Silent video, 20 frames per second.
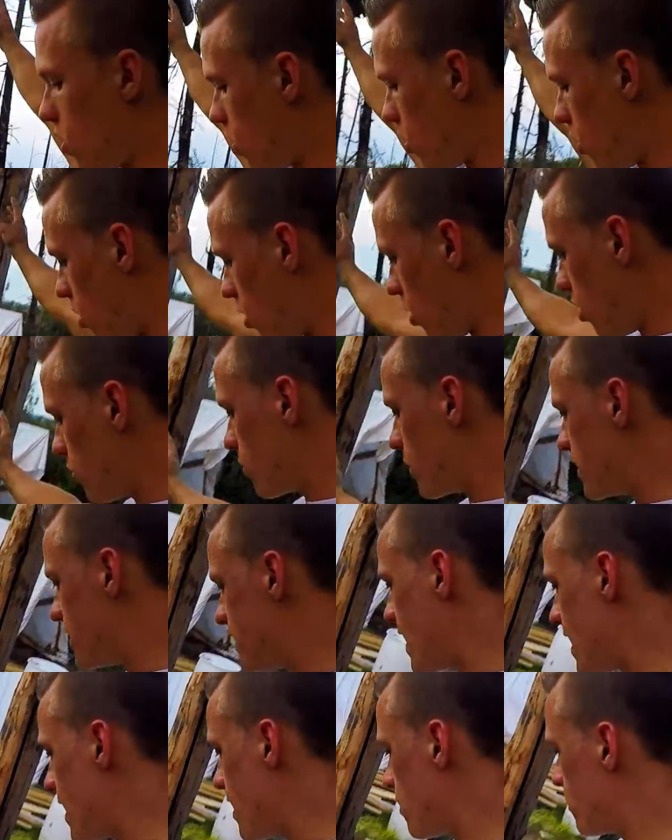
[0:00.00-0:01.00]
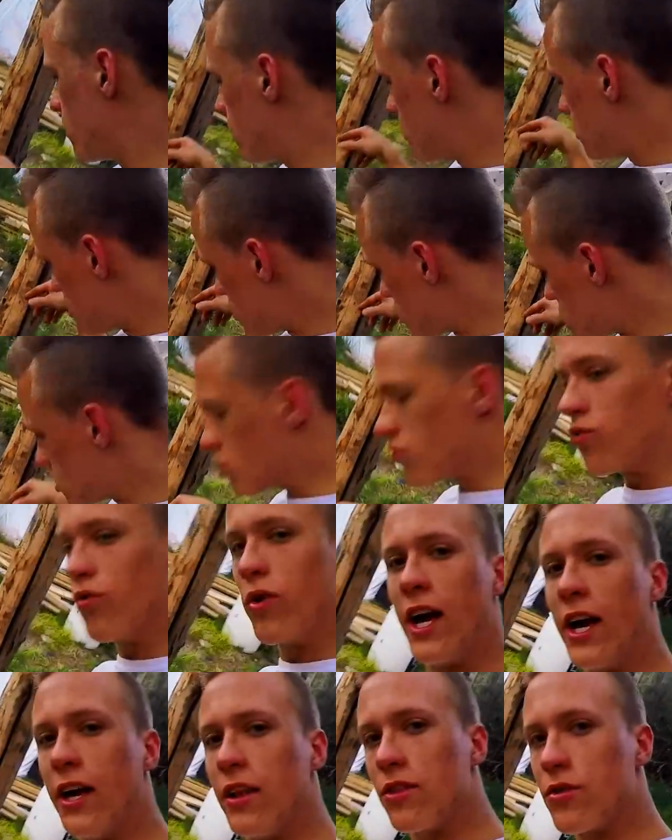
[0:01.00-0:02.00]
all the way down
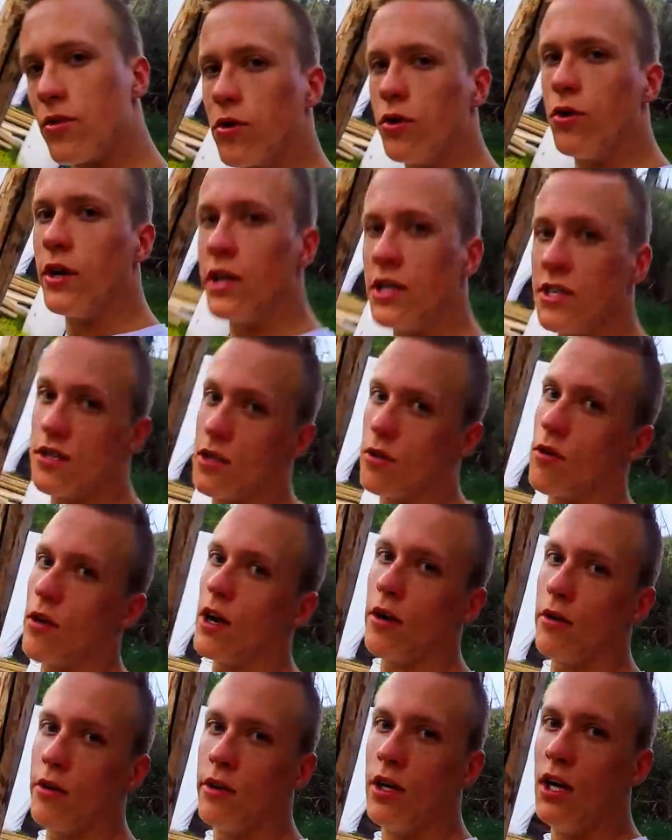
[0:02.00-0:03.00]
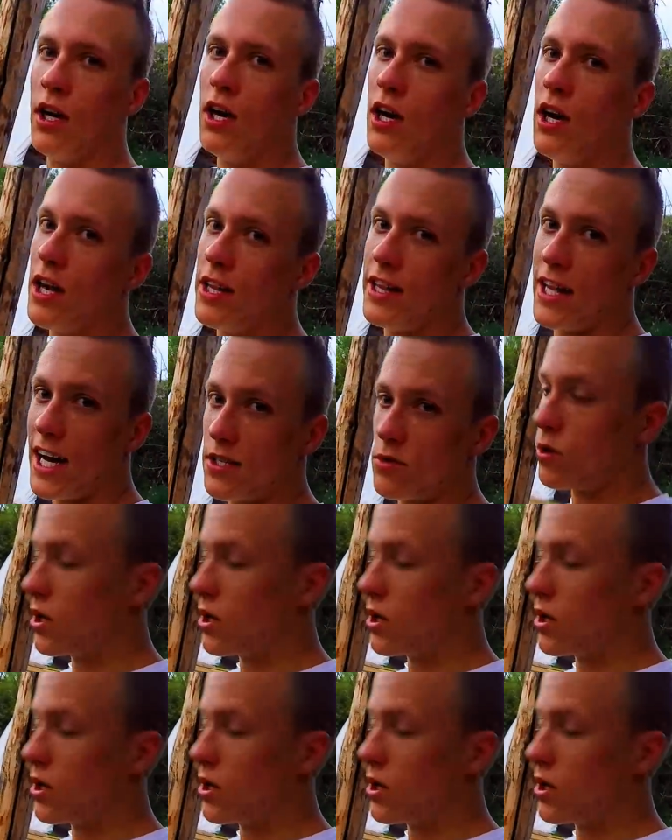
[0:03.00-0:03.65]
straight through into the ground. That's